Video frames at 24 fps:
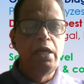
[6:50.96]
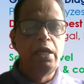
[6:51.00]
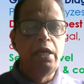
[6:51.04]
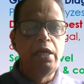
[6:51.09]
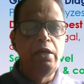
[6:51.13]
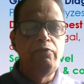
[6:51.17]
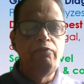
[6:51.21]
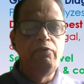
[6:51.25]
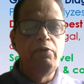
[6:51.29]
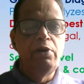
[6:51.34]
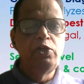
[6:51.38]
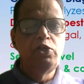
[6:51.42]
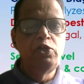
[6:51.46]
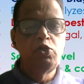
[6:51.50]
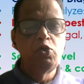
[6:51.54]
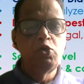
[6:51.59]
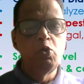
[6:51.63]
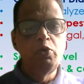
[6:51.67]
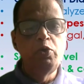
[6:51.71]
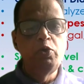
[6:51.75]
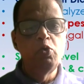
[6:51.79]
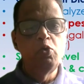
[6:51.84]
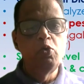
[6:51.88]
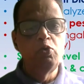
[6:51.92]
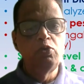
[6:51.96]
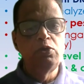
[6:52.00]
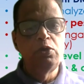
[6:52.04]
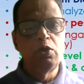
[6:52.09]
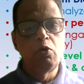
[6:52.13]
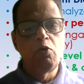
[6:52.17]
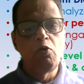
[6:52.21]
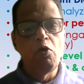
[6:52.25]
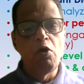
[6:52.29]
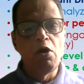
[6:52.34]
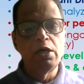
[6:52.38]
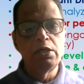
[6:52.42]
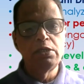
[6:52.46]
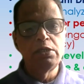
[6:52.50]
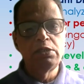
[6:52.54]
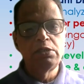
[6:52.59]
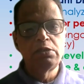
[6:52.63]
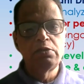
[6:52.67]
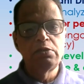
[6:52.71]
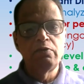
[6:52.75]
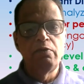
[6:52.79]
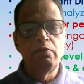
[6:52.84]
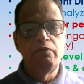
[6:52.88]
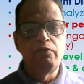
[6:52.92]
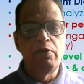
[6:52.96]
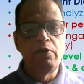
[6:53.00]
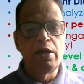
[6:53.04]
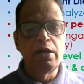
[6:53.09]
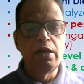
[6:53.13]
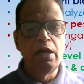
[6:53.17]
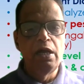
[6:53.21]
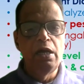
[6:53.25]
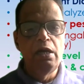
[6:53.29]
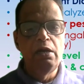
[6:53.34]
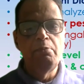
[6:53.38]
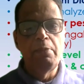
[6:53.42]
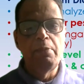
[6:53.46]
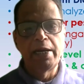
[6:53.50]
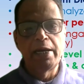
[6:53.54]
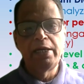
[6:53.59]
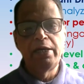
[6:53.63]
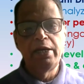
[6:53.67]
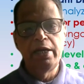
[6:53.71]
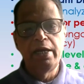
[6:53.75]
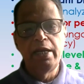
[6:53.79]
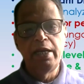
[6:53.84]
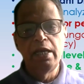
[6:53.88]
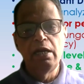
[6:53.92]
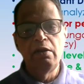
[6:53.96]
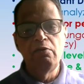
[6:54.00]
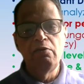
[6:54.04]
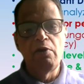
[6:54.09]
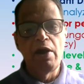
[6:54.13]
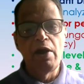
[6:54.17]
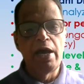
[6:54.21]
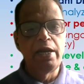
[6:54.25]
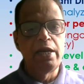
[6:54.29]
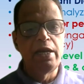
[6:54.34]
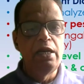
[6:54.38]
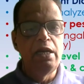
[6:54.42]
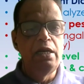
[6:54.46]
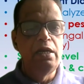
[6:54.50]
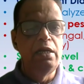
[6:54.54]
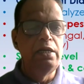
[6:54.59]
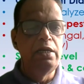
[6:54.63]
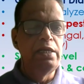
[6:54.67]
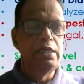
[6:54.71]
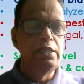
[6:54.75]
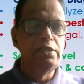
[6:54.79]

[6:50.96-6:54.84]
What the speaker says: It will show you the cause, fungal, bacterial, viral,